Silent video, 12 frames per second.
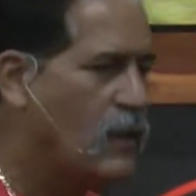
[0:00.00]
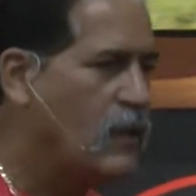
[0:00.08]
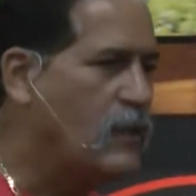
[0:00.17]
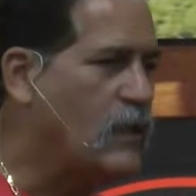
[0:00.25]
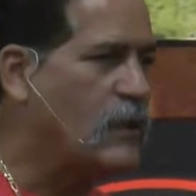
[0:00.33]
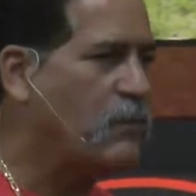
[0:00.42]

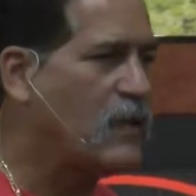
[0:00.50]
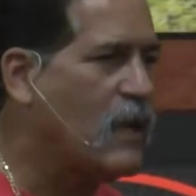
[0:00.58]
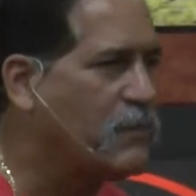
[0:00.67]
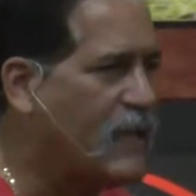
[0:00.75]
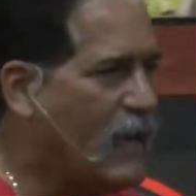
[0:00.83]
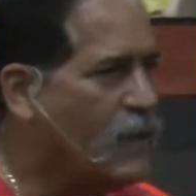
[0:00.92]
get them a
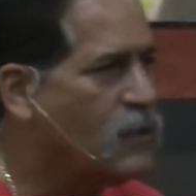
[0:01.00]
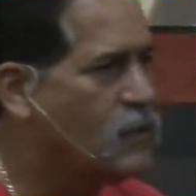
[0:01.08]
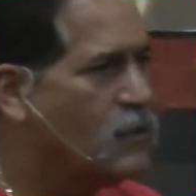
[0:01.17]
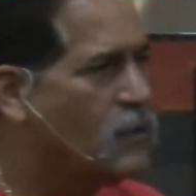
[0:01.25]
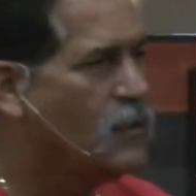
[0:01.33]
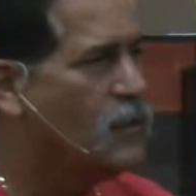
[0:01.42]
cupcake.
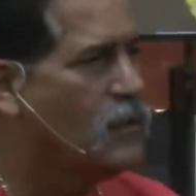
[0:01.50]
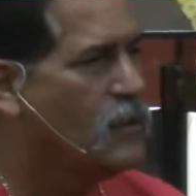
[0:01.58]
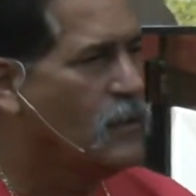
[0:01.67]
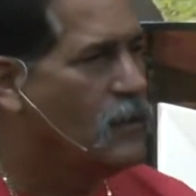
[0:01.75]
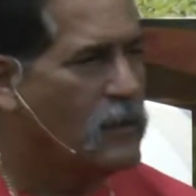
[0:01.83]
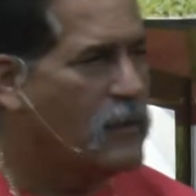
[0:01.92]

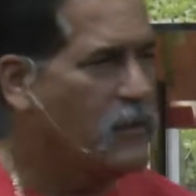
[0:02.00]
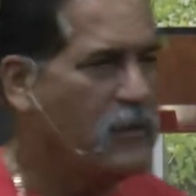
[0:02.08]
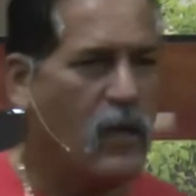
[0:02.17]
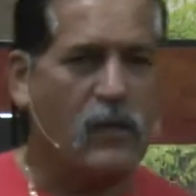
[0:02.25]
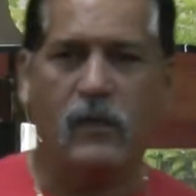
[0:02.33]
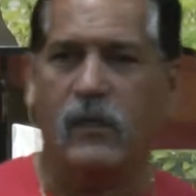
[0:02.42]
You're
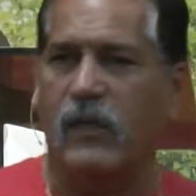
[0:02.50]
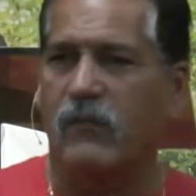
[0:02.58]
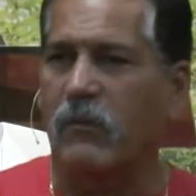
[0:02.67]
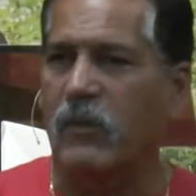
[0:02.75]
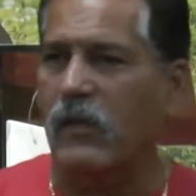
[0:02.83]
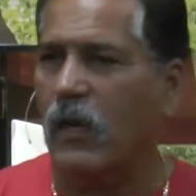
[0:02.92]
not going to give
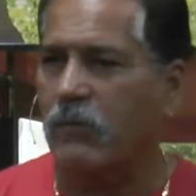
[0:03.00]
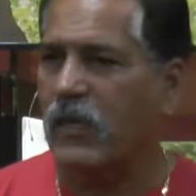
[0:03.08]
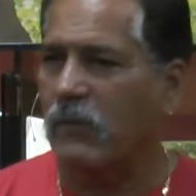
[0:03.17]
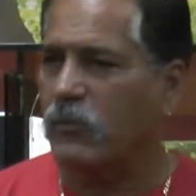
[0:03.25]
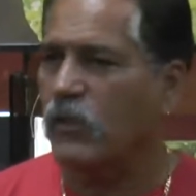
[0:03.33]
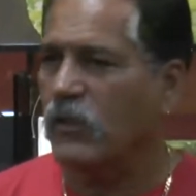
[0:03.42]
them the
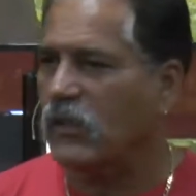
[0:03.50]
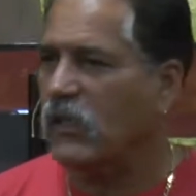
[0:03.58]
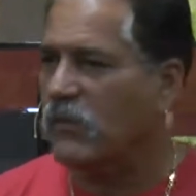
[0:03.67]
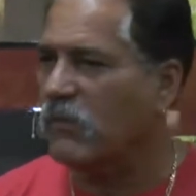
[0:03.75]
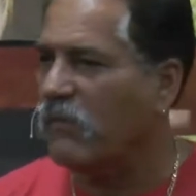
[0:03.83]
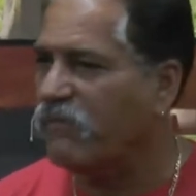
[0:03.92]
cupcake. You're going to get
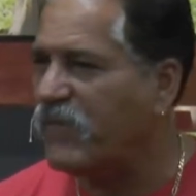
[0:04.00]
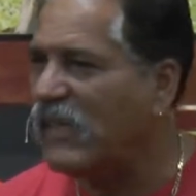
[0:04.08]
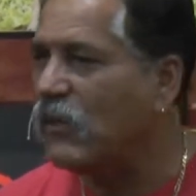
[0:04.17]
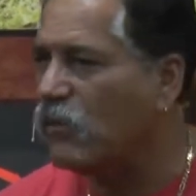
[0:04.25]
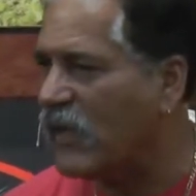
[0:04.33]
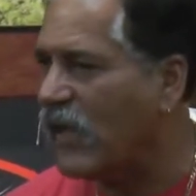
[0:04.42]
them the
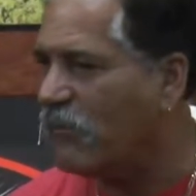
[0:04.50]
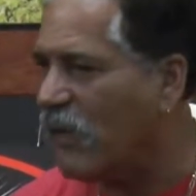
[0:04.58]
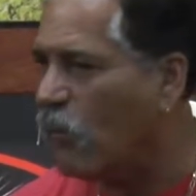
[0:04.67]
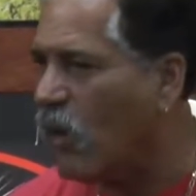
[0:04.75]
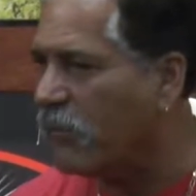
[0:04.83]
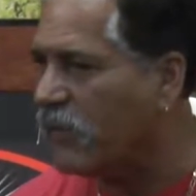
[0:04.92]
video game they
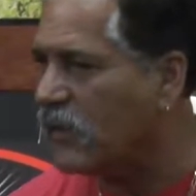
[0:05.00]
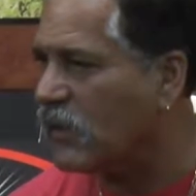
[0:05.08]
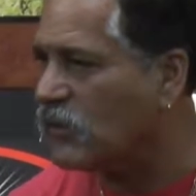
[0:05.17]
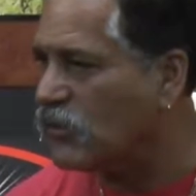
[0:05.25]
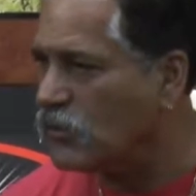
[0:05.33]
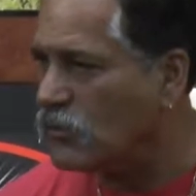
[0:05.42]
want
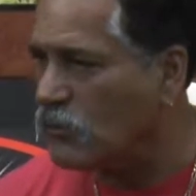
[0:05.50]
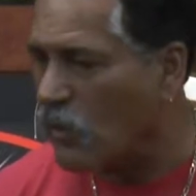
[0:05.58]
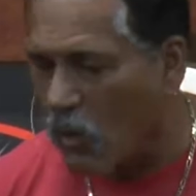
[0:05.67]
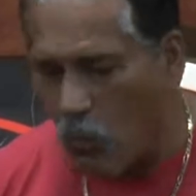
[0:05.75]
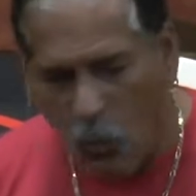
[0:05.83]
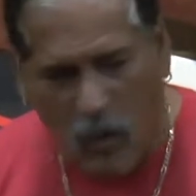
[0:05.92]
because you
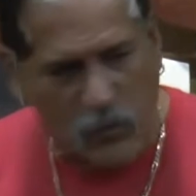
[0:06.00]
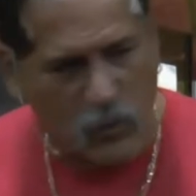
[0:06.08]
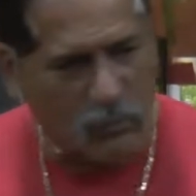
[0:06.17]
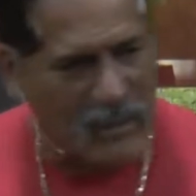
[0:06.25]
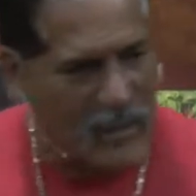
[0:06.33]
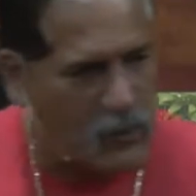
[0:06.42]
want to
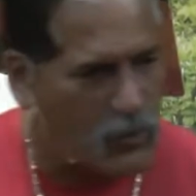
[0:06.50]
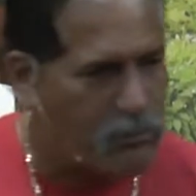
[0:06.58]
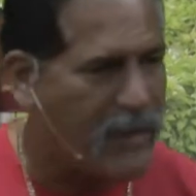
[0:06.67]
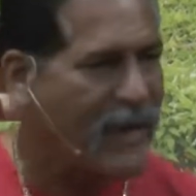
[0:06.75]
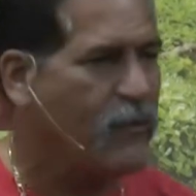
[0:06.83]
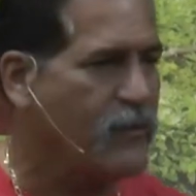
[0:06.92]
be a good
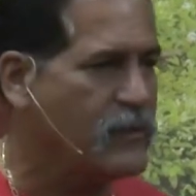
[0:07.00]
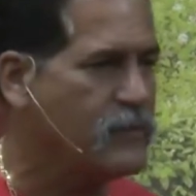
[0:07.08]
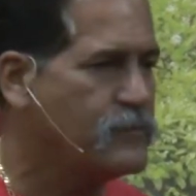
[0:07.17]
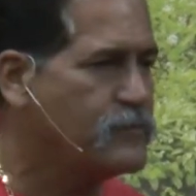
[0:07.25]
parent.